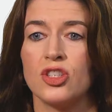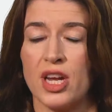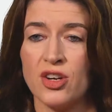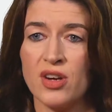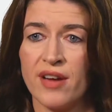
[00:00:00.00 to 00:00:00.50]

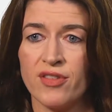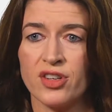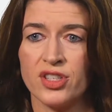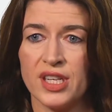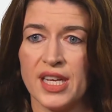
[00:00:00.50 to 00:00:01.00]
gender
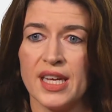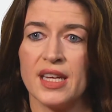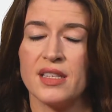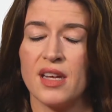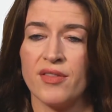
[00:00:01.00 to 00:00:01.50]

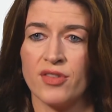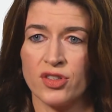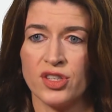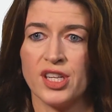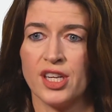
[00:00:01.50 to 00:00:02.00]
diversity and
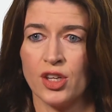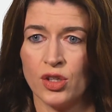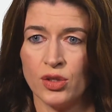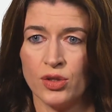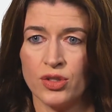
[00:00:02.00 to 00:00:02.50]
diversity and
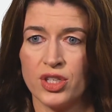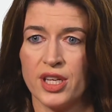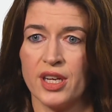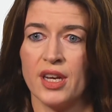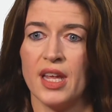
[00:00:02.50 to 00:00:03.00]

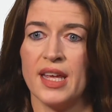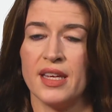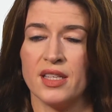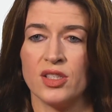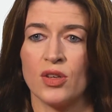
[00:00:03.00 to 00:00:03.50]
inclusion
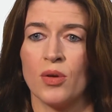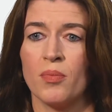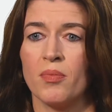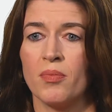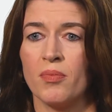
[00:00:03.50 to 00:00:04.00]
is
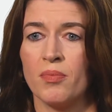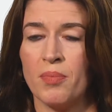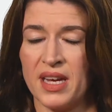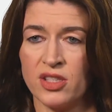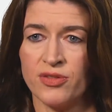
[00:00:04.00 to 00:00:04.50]

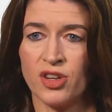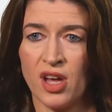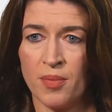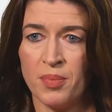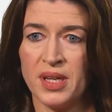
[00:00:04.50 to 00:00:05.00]
best for
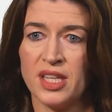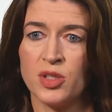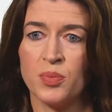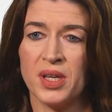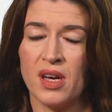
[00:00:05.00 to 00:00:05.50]

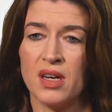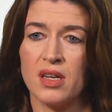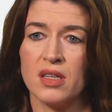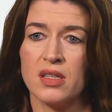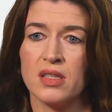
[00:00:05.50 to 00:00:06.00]
companies
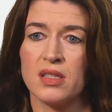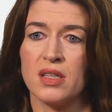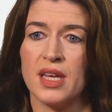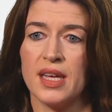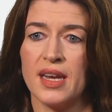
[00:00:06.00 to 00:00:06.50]

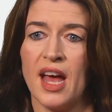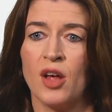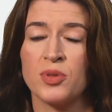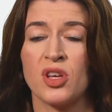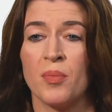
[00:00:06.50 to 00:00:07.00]
because it
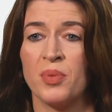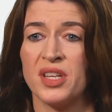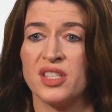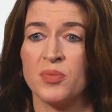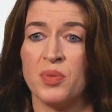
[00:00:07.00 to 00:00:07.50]
helps
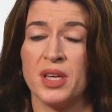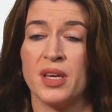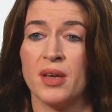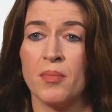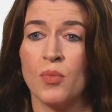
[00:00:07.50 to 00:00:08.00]
companies
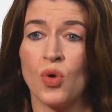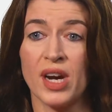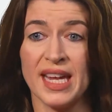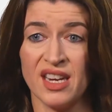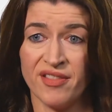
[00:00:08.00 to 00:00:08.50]
be
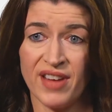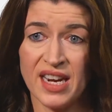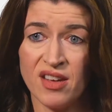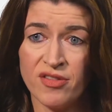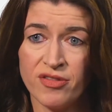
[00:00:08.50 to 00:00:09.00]
more
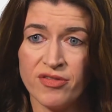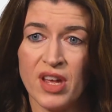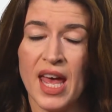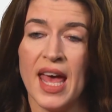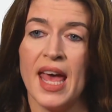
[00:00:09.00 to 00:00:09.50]
innovative.
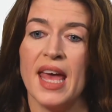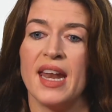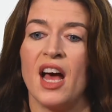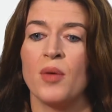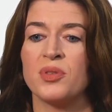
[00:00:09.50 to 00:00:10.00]

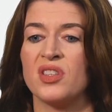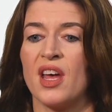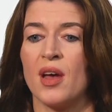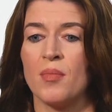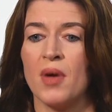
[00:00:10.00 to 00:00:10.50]
It helps
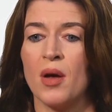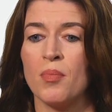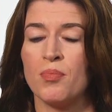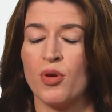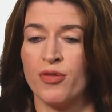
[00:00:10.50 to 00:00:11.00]
them
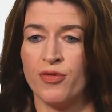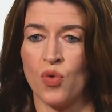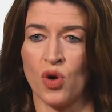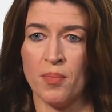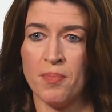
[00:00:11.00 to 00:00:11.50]

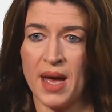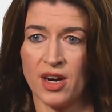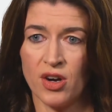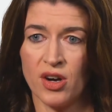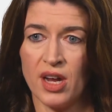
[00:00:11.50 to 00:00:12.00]
perform
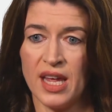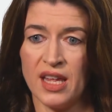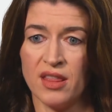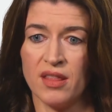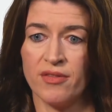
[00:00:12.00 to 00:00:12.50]
better
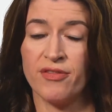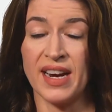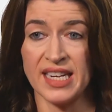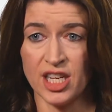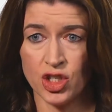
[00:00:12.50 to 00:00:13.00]
in
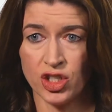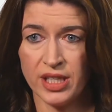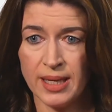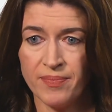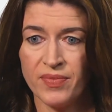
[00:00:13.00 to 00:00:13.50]

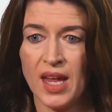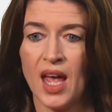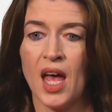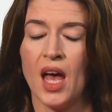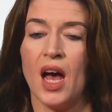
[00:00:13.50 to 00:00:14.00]
financially.
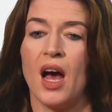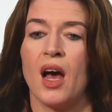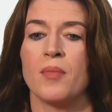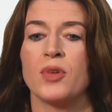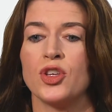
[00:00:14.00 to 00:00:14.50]

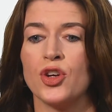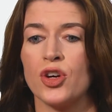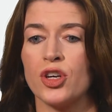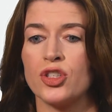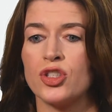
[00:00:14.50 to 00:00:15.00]
Um,
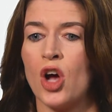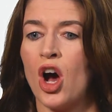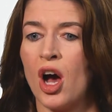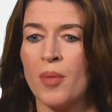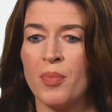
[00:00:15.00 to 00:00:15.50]
your
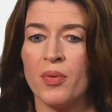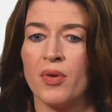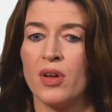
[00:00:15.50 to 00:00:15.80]
top